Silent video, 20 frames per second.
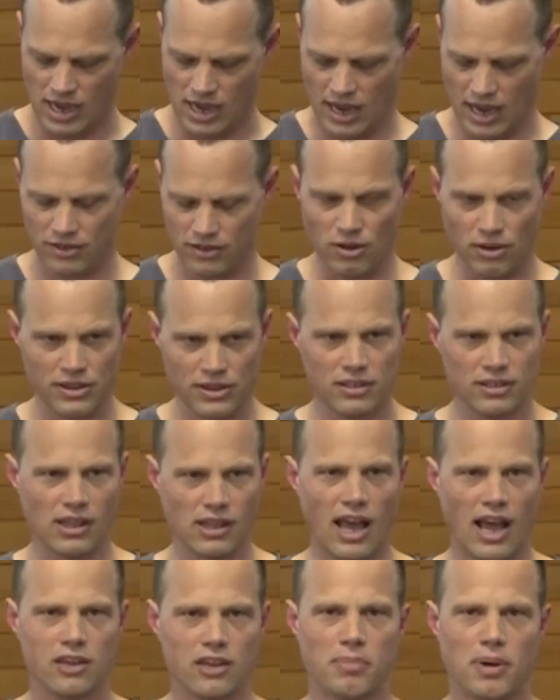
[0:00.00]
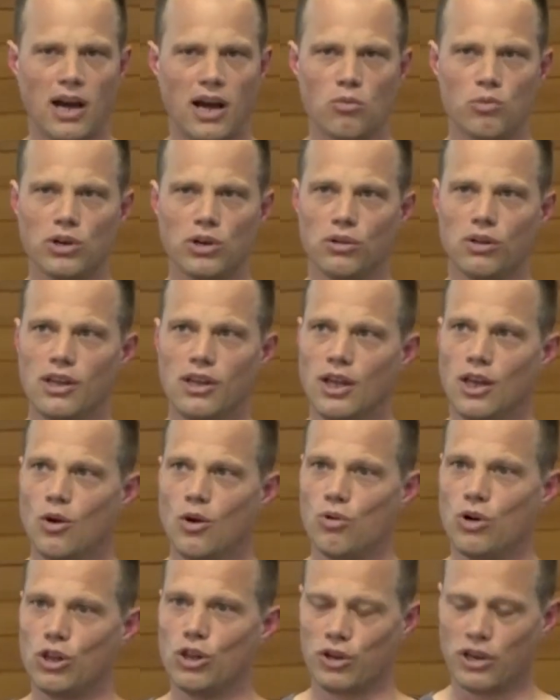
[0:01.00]
And so in this last part, we'll
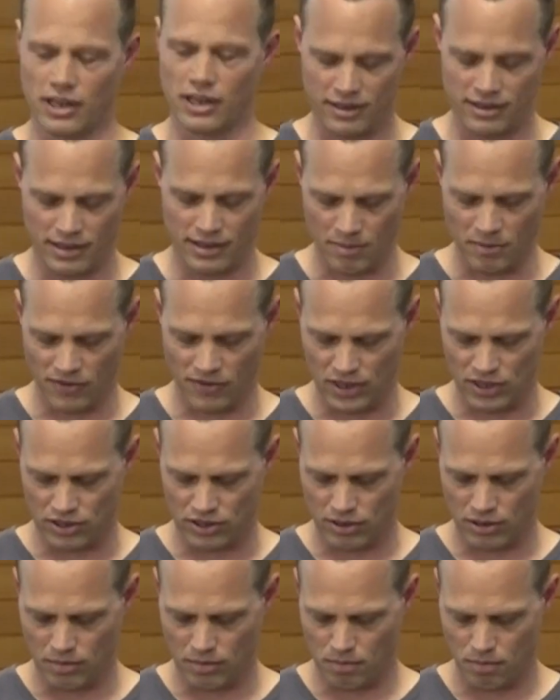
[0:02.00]
look at some of his